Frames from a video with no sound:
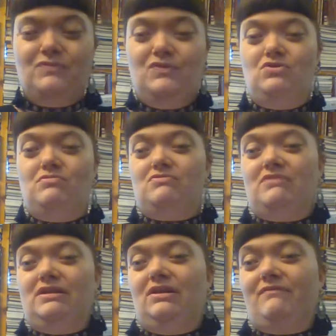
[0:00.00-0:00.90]
You would
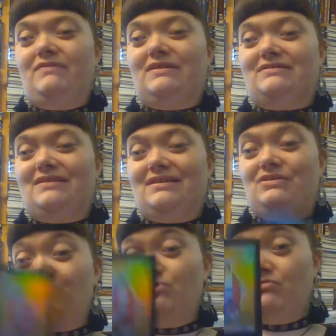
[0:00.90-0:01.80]
really love this deck,
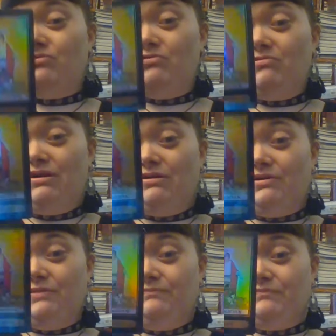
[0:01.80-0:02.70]
you know who you
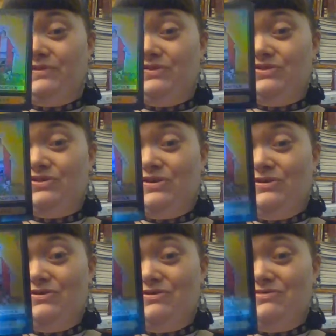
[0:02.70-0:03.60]
are.
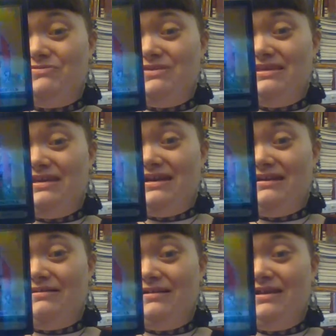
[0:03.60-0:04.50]
So
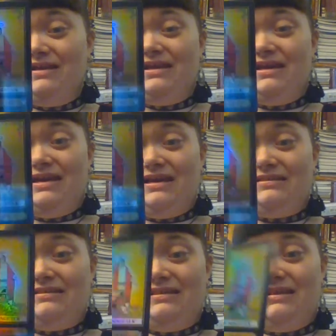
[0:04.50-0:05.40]
yeah,
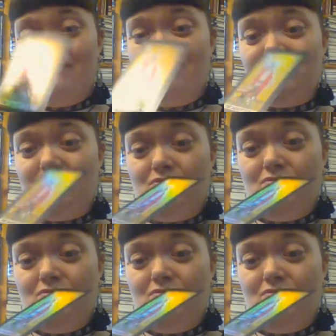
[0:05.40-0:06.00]
and here is